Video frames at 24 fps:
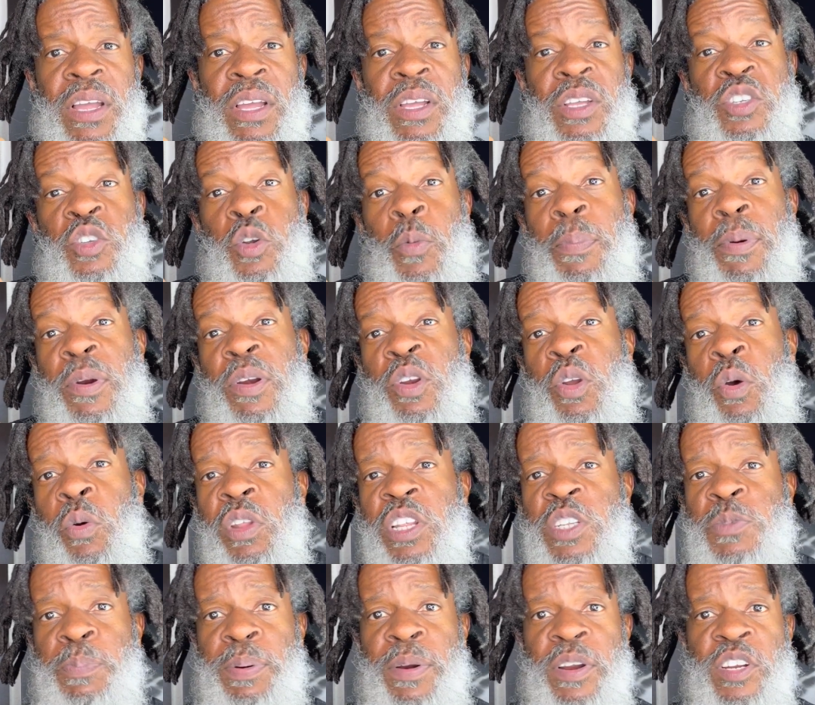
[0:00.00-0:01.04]
So
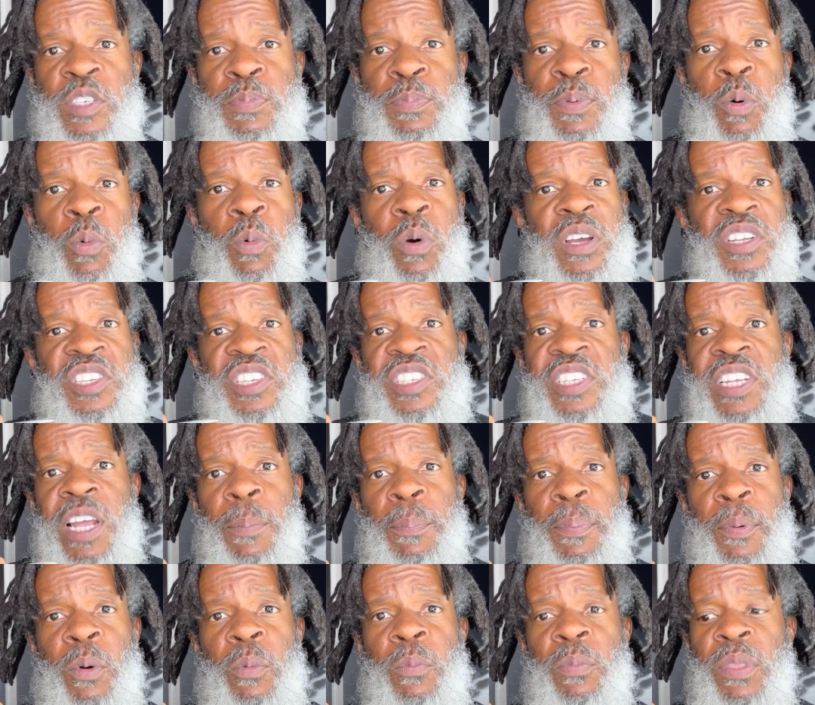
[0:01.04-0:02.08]
Bernoulli's principle was
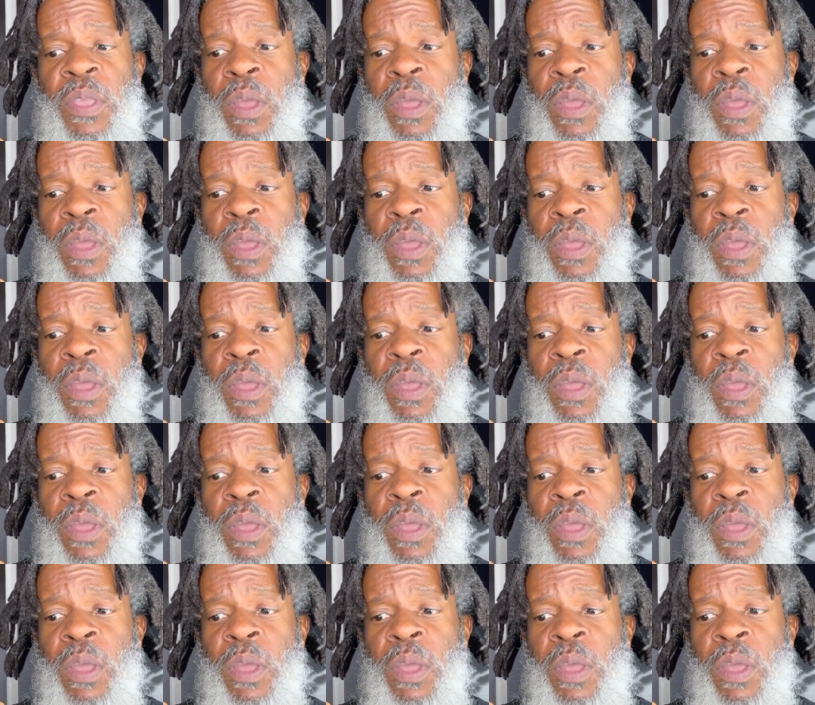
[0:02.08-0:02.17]
simple.